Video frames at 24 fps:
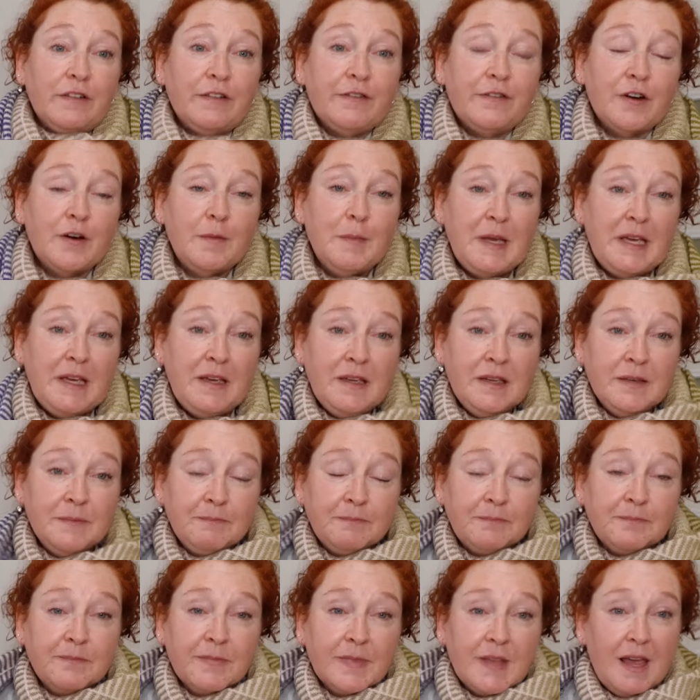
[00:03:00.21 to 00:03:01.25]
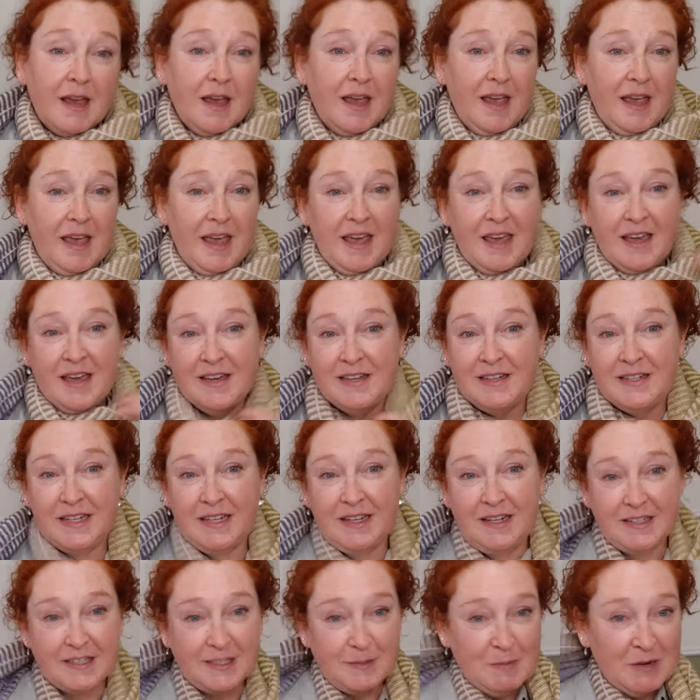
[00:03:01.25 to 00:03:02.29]
for me. And it
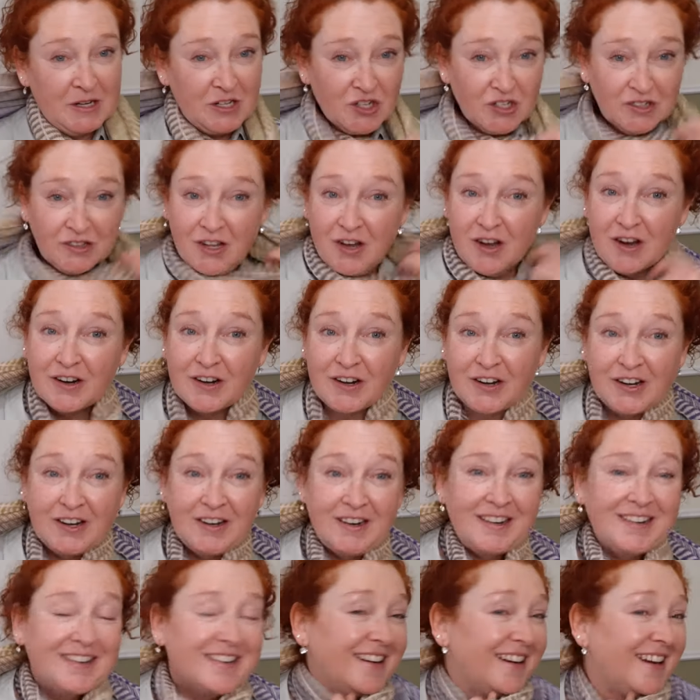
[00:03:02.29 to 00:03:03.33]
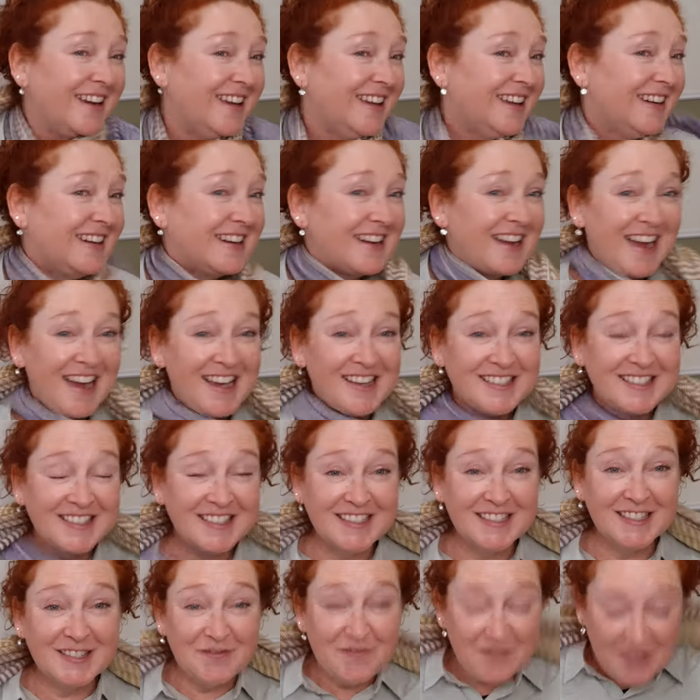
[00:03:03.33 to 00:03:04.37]
is much longer, and it has
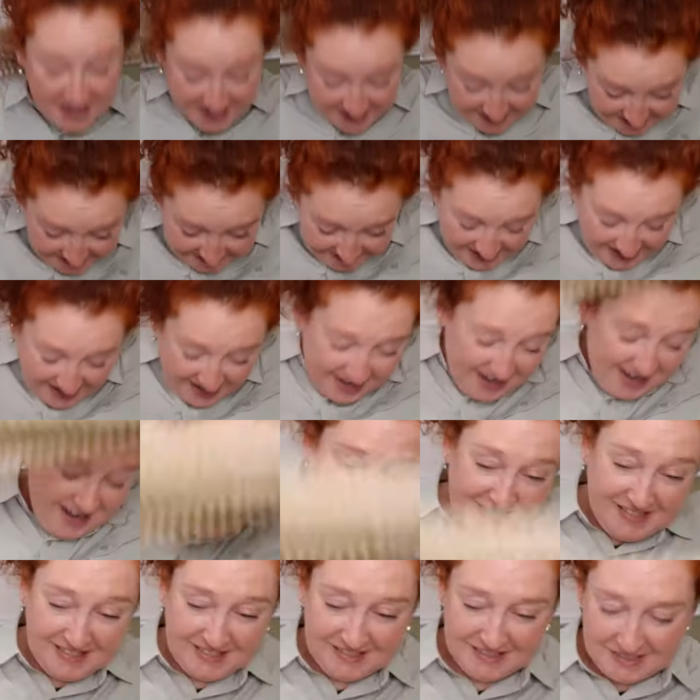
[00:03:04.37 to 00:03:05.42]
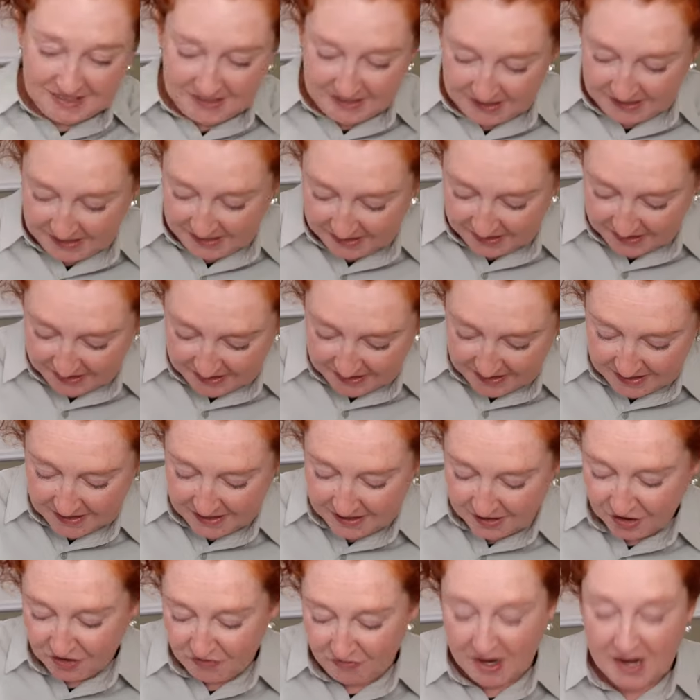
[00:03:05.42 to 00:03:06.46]
this fantastic
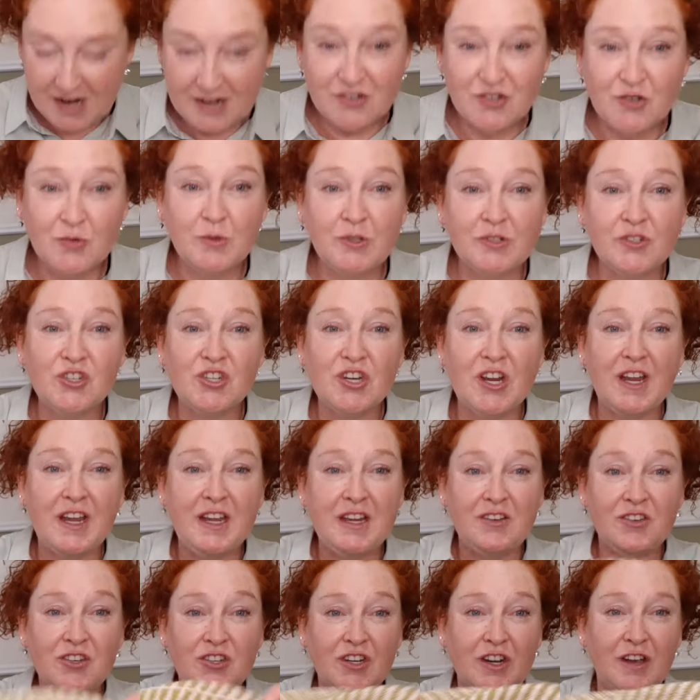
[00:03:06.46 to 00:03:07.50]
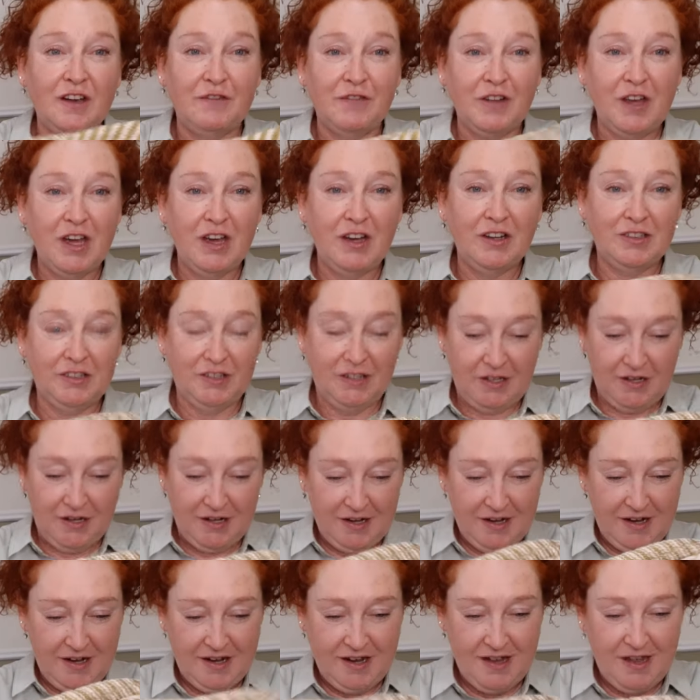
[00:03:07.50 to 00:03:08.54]
gradual change of color
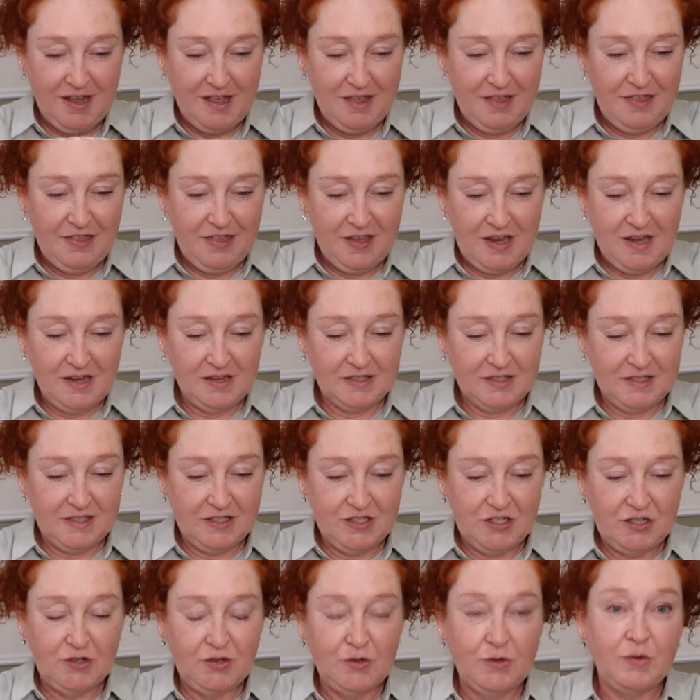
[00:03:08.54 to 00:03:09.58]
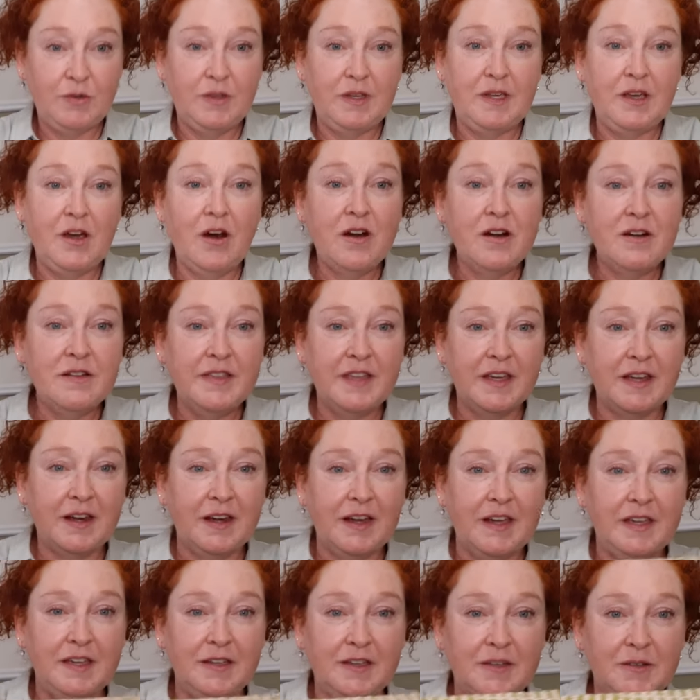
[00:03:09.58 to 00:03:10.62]
thanks to the yarn that
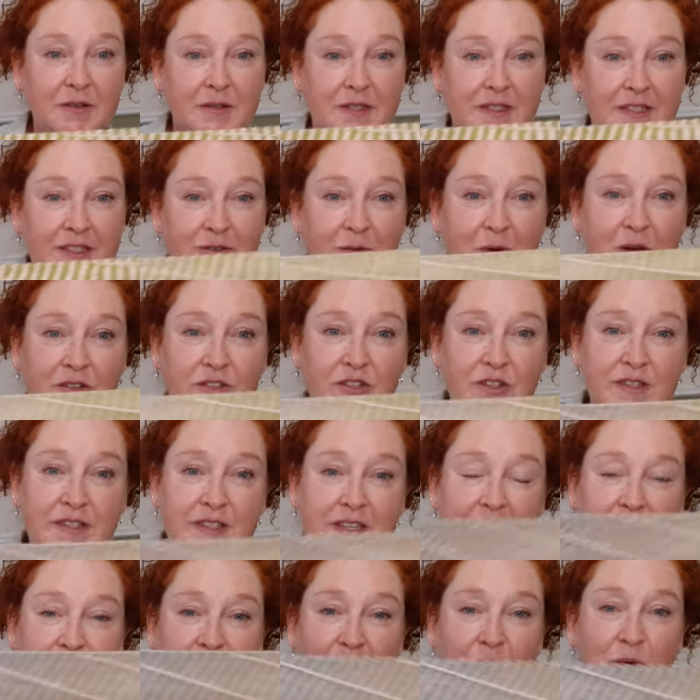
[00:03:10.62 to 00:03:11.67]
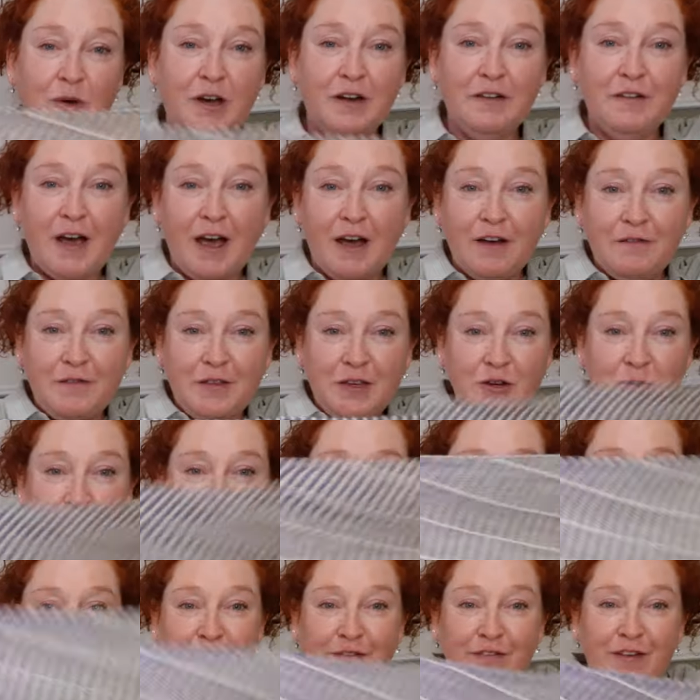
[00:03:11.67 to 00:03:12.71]
I use. So I'll just give you a view
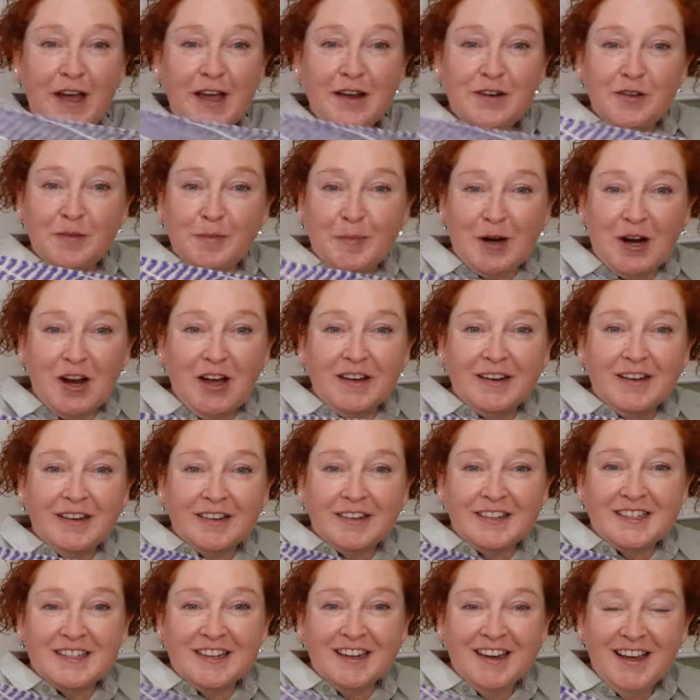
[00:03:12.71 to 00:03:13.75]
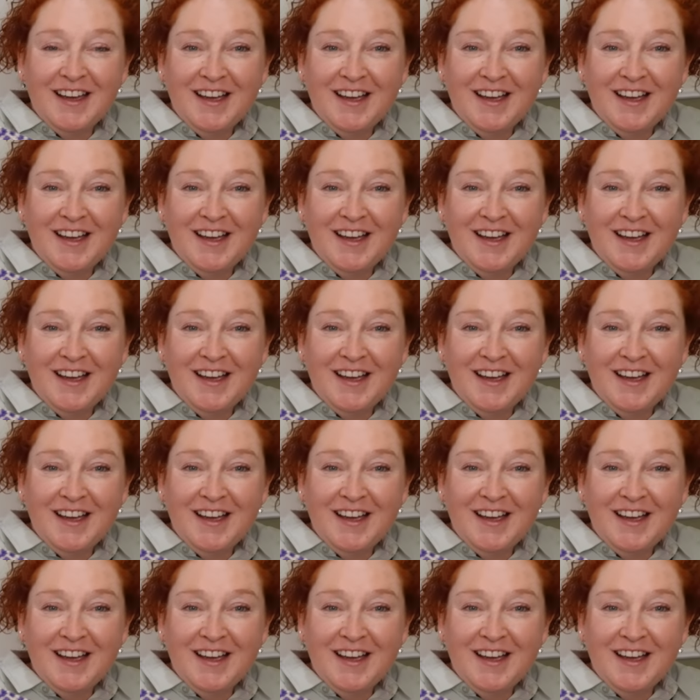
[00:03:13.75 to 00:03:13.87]
of the final product,